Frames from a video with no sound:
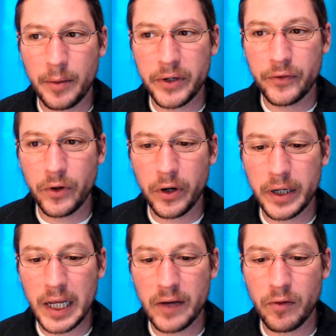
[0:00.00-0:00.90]
But if you are going
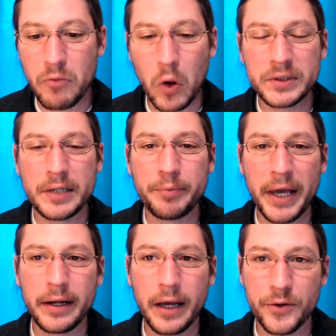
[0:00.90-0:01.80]
to have a
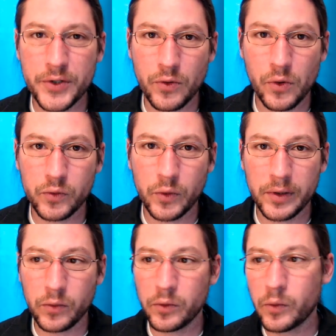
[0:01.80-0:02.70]
multi-pet household, well,
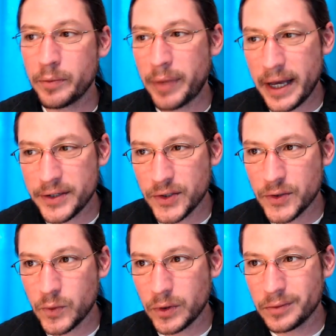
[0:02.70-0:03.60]
then when one passes,
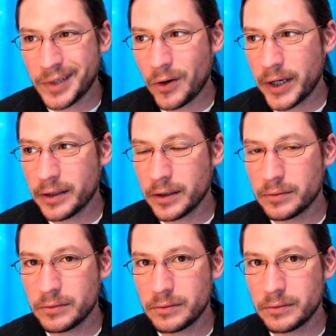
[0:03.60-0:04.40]
well, now I gotta